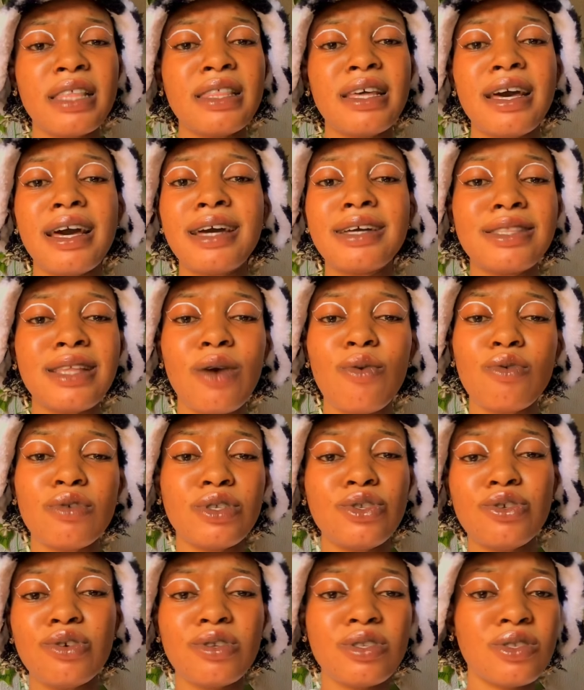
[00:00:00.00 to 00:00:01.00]
that was
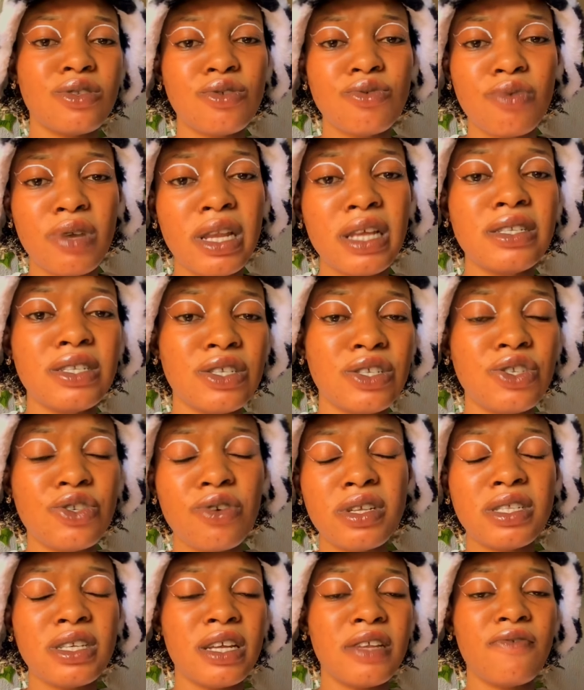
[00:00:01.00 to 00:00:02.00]
just really
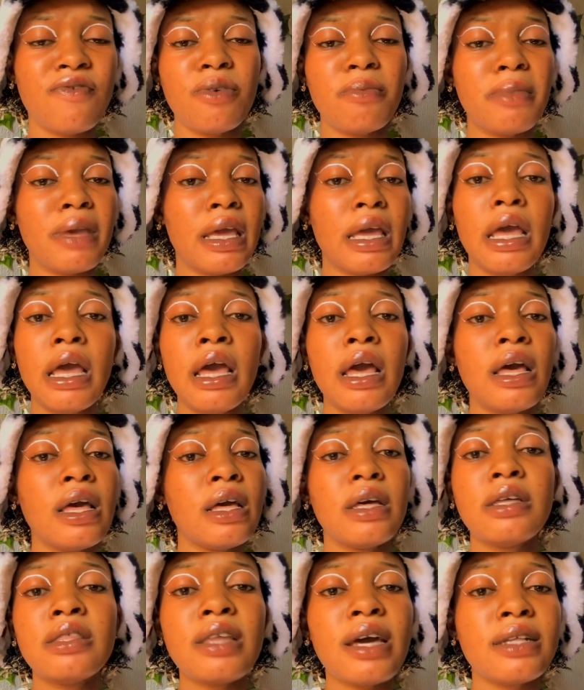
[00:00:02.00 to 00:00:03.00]
disjointed for me,
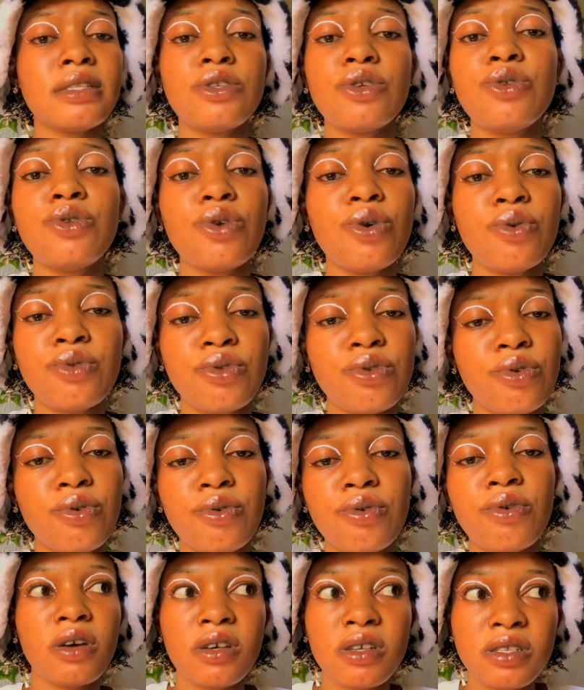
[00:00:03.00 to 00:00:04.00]
that's a no-no.
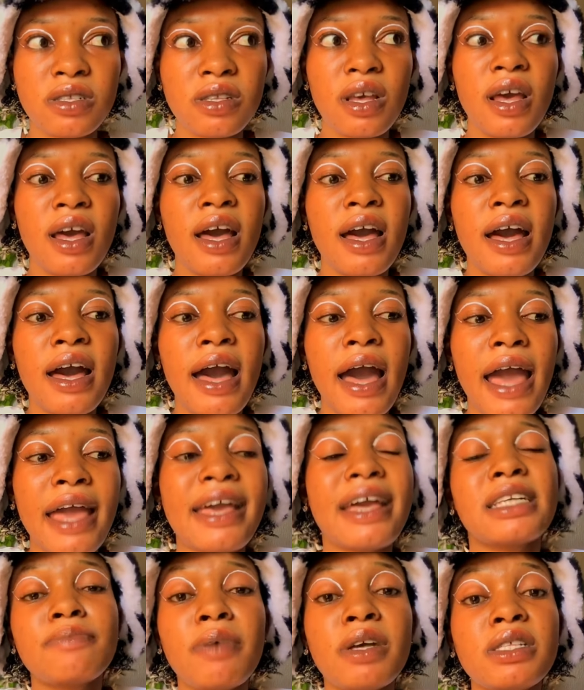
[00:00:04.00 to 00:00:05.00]
Because I
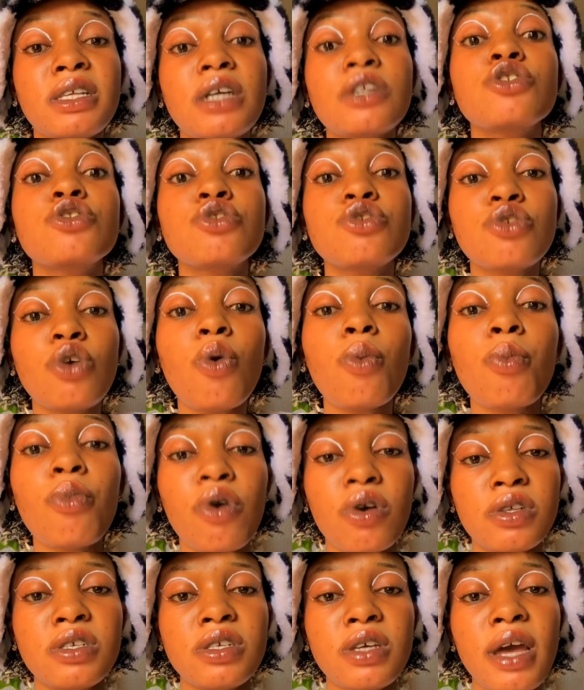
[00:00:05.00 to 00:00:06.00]
expected so
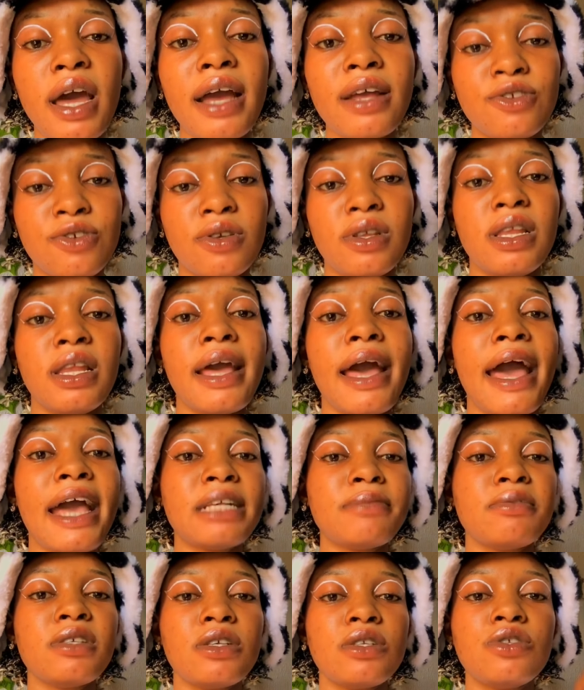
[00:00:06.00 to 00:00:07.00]
much actually. I
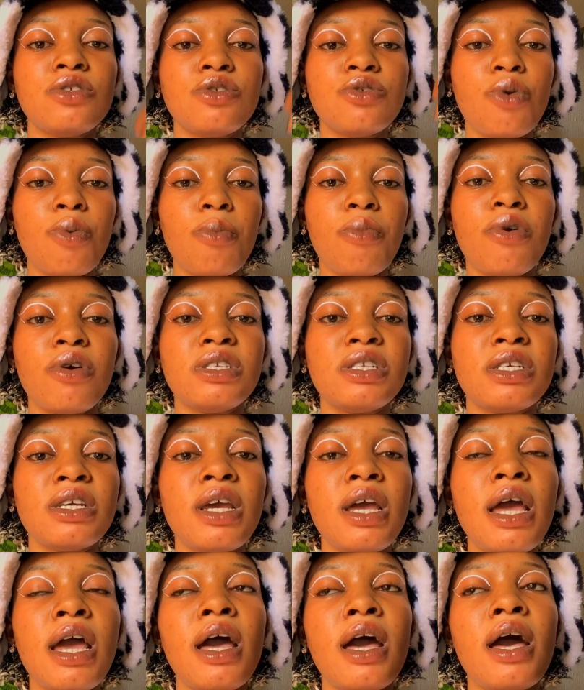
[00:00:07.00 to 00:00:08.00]
expected so much.
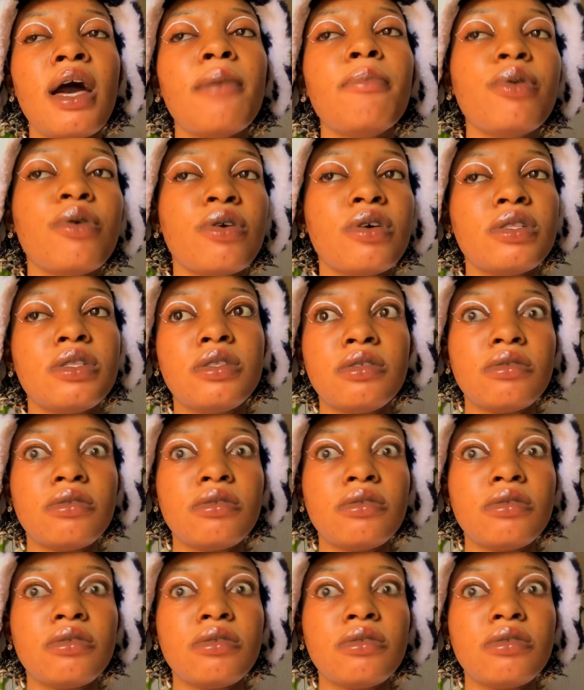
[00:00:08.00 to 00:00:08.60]
But